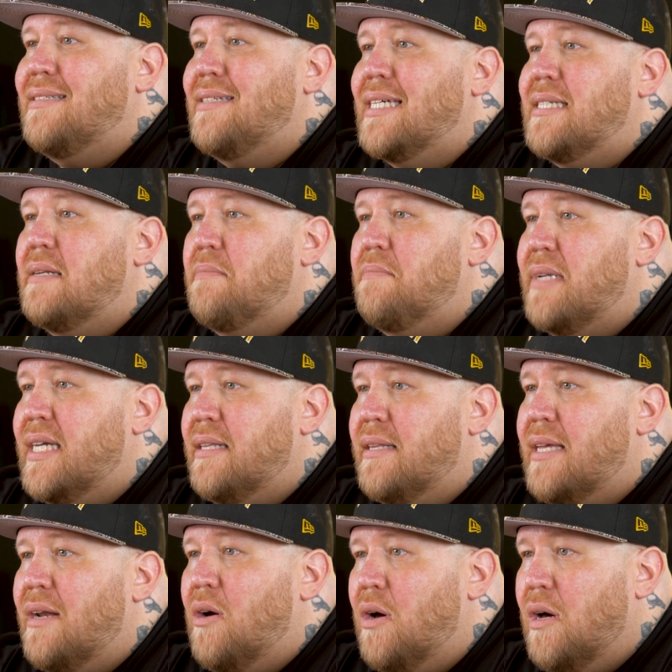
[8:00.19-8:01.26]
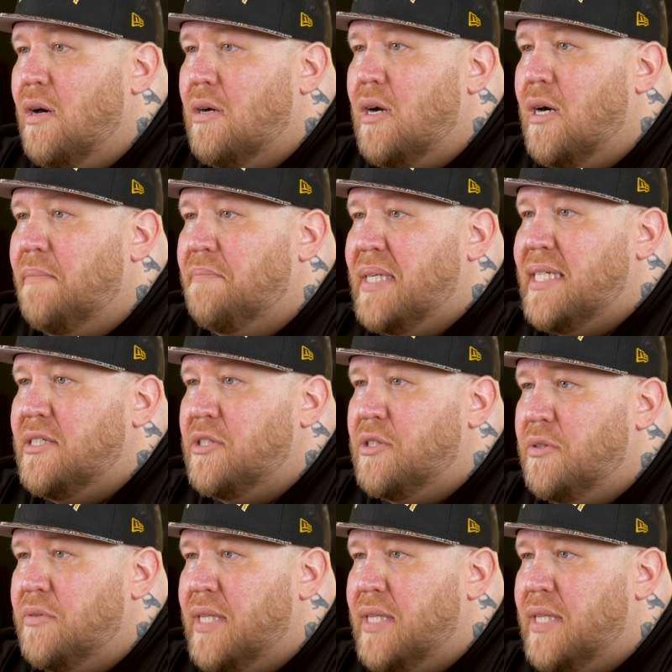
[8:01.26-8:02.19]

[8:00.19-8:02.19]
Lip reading: doesn't mean that all companies